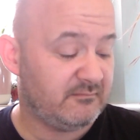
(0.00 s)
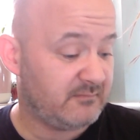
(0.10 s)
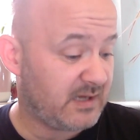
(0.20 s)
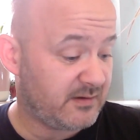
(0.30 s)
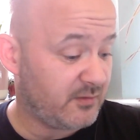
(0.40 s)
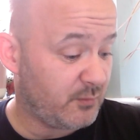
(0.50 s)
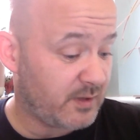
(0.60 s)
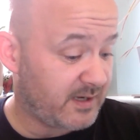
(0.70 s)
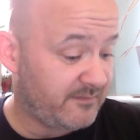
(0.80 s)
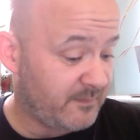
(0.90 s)
I don't know what
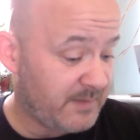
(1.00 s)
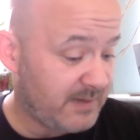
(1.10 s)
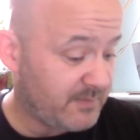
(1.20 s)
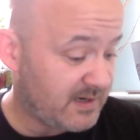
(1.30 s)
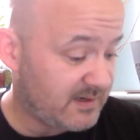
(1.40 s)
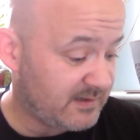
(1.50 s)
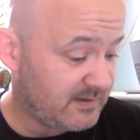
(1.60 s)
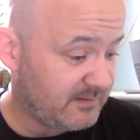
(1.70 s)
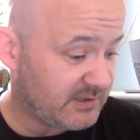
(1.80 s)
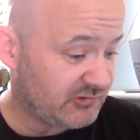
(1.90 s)
I even mean by that,
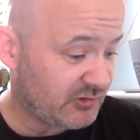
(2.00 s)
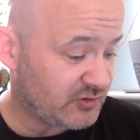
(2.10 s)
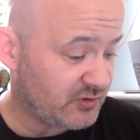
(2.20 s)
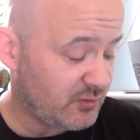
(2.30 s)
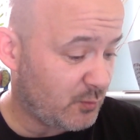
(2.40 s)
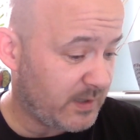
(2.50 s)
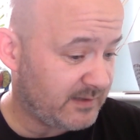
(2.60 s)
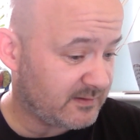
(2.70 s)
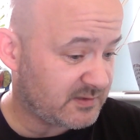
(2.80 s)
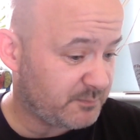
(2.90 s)
instruction or weakness,